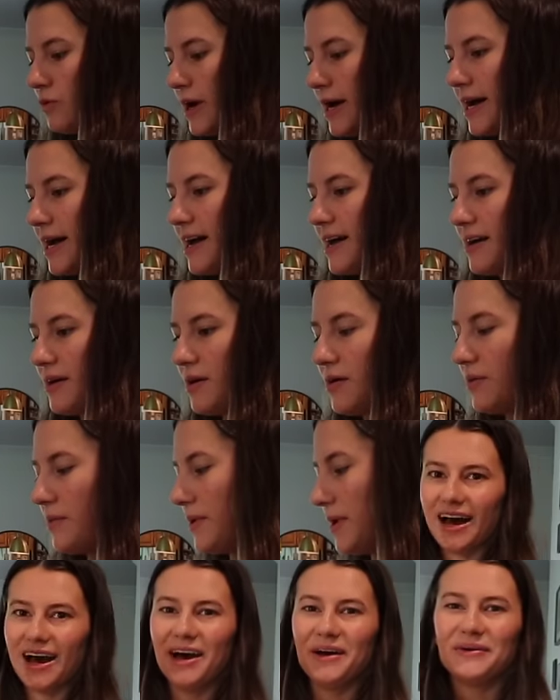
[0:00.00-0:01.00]

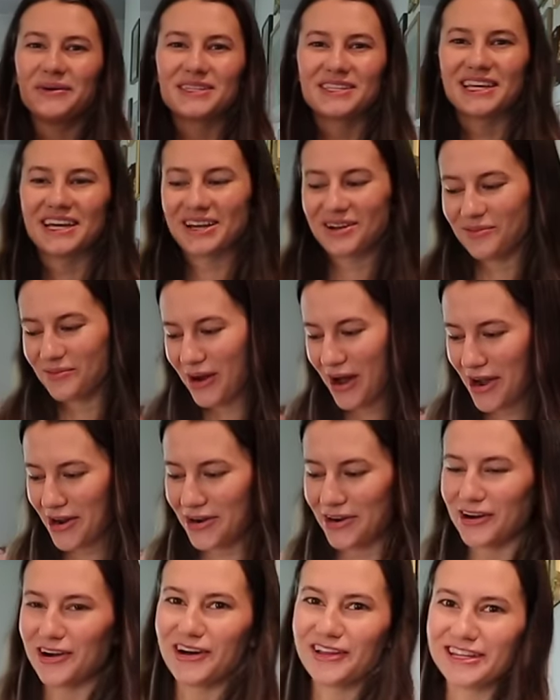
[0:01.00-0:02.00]
Wow, I was like, why
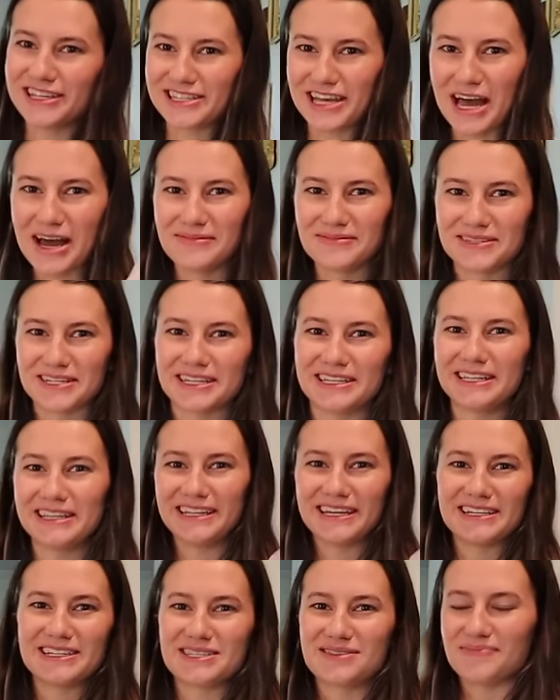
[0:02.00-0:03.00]
are all these empty? Did
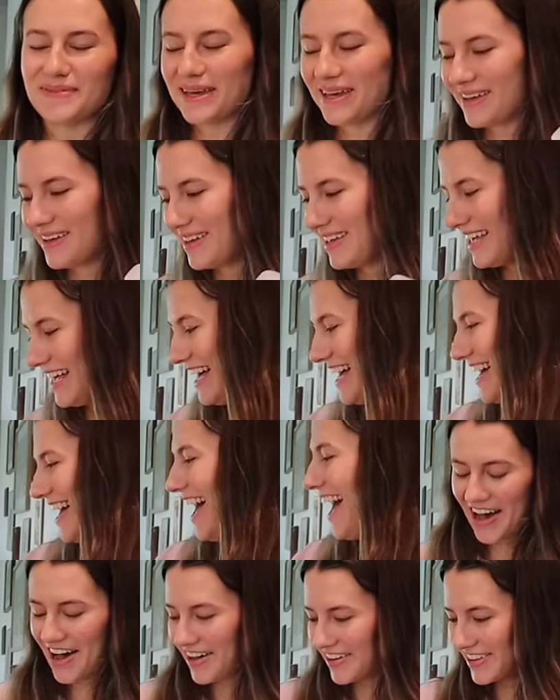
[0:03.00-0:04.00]
they spill?
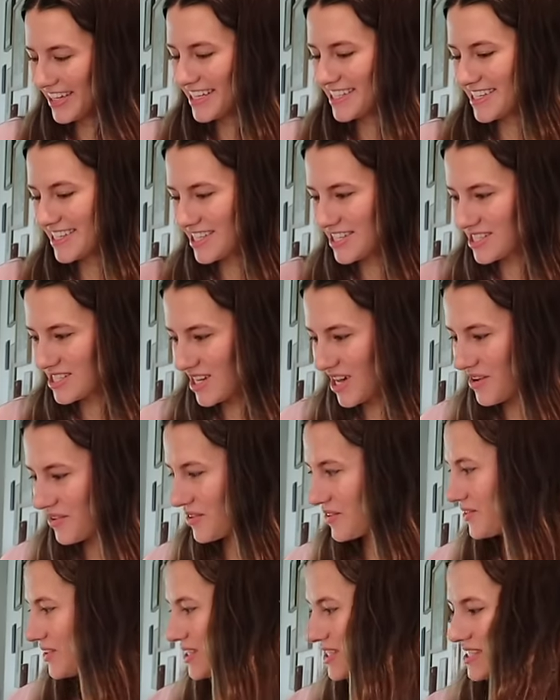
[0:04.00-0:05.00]
Oh, this is so
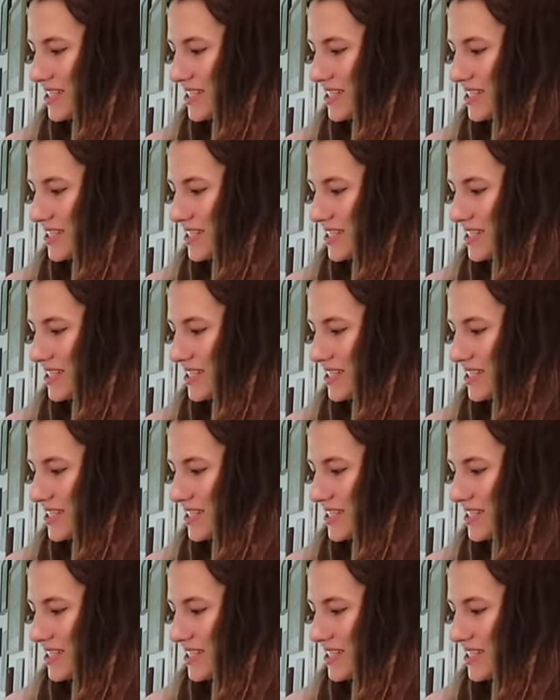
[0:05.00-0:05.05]
cool.